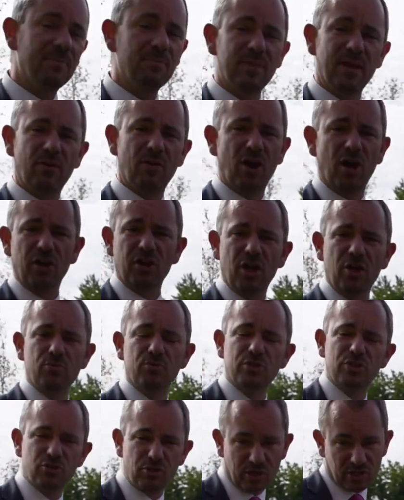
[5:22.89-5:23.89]
There are no
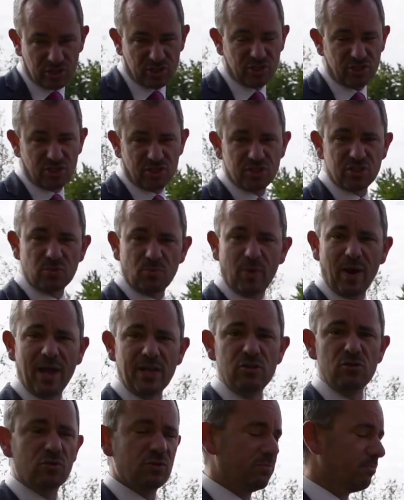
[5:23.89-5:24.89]
restrictions as to where
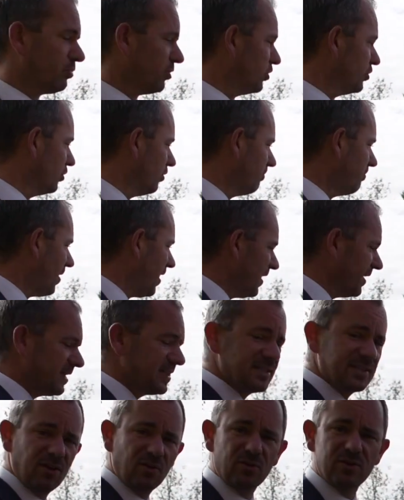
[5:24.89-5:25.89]
you can put your bike
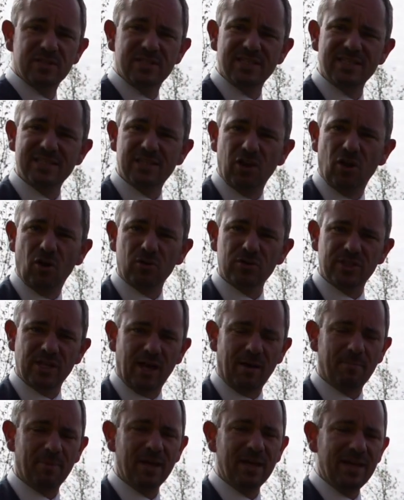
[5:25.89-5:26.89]
as long as it's locked
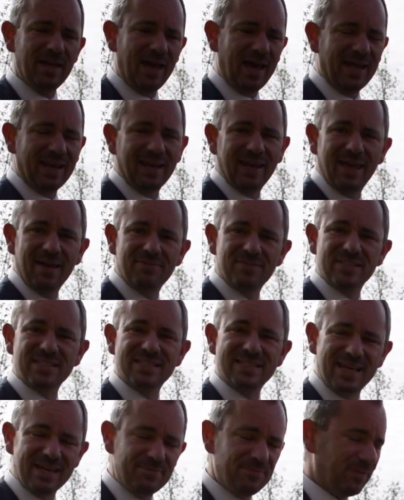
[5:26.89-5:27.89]
up and left
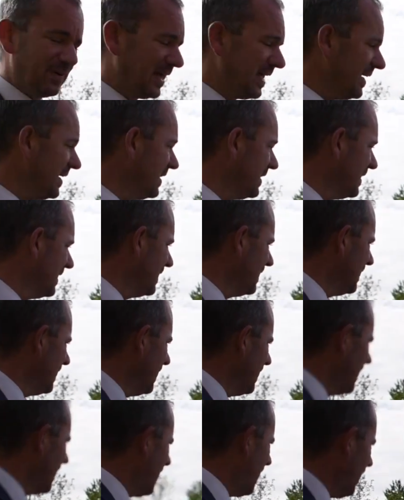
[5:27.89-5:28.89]
safely.
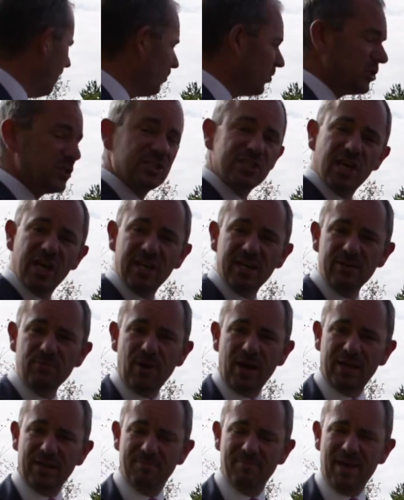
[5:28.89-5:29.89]
I would certainly
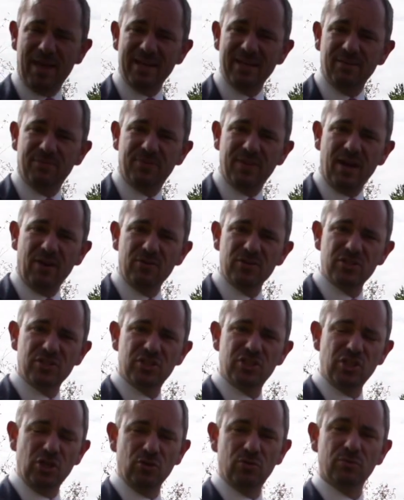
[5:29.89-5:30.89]
recommend, if there is a
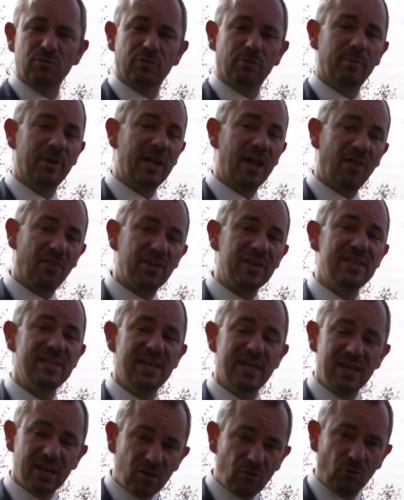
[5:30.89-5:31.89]
student from another
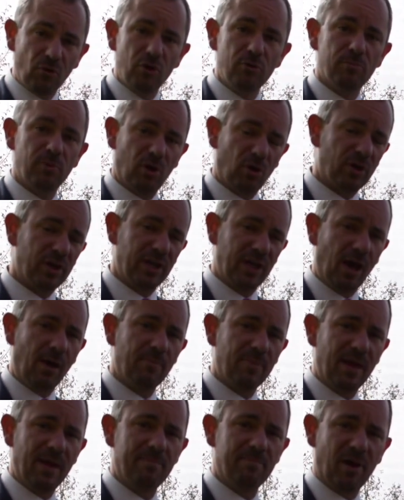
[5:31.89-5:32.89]
year group locking up
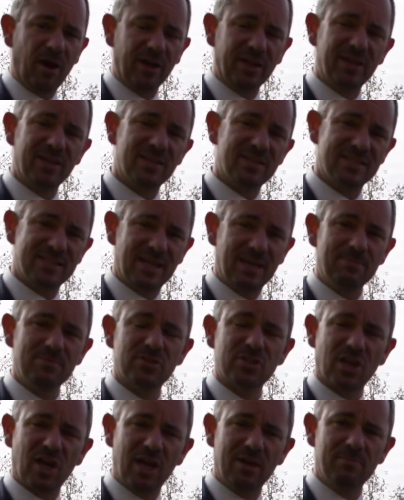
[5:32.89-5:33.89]
their bike at the same
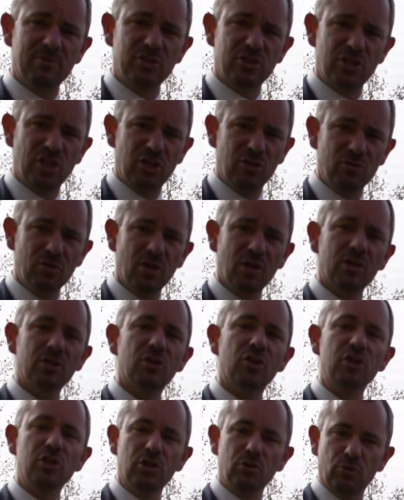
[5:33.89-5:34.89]
time as you,
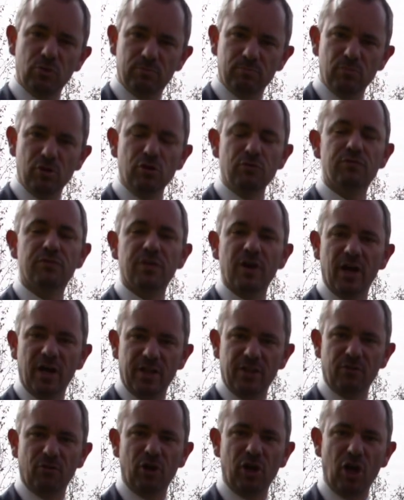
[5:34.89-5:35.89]
that you would move
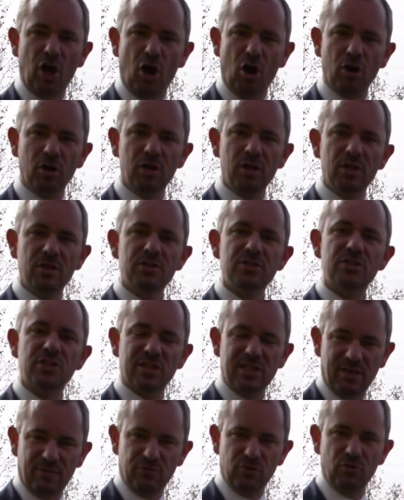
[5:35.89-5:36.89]
further along to
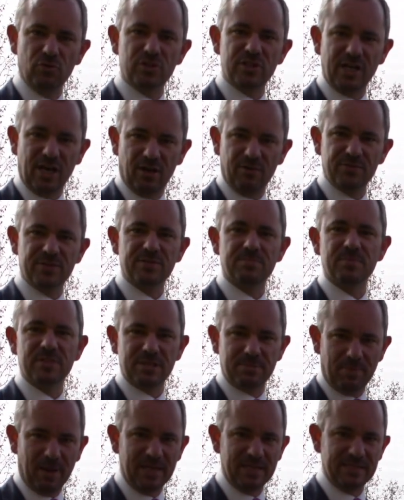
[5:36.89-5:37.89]
give yourselves some
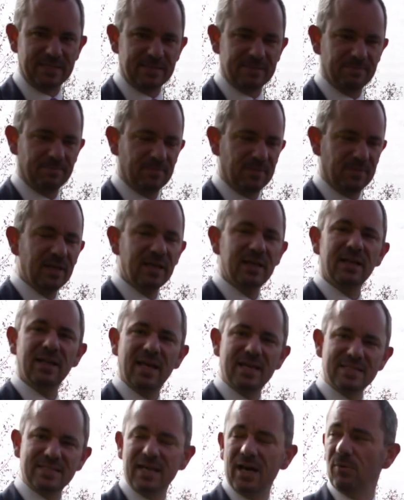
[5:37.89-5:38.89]
space.
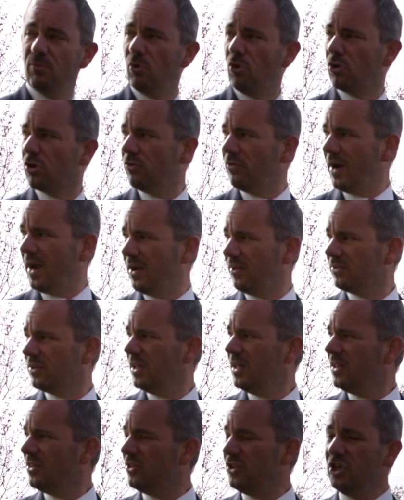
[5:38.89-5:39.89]
Let's now walk around
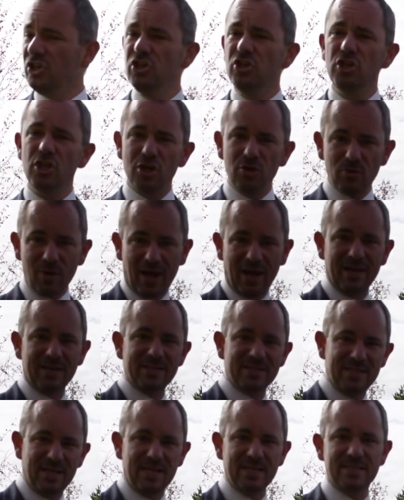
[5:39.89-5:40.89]
the new
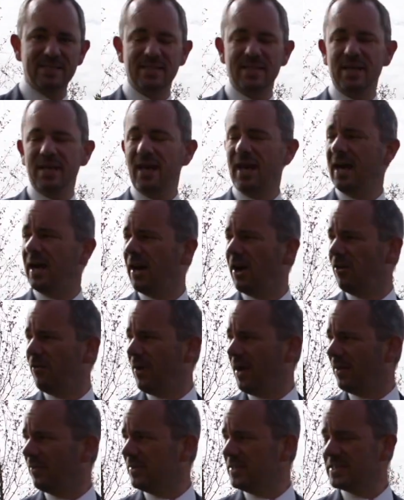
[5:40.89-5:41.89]
access
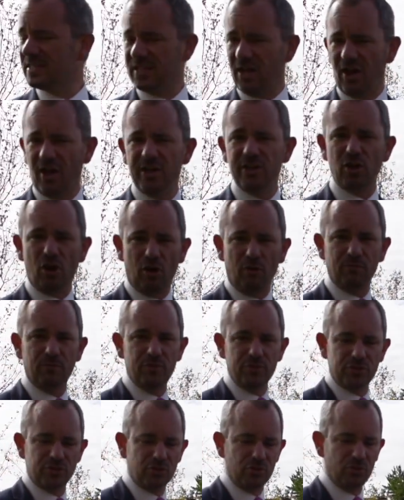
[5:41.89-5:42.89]
around this side of
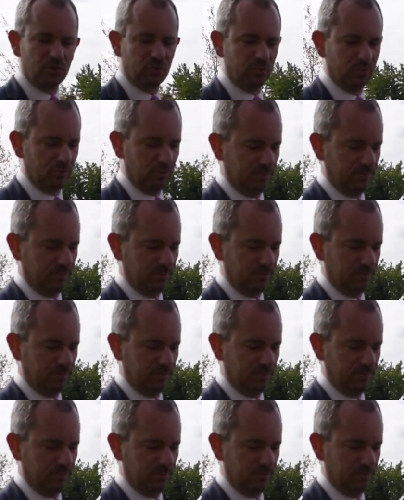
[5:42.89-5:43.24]
the school.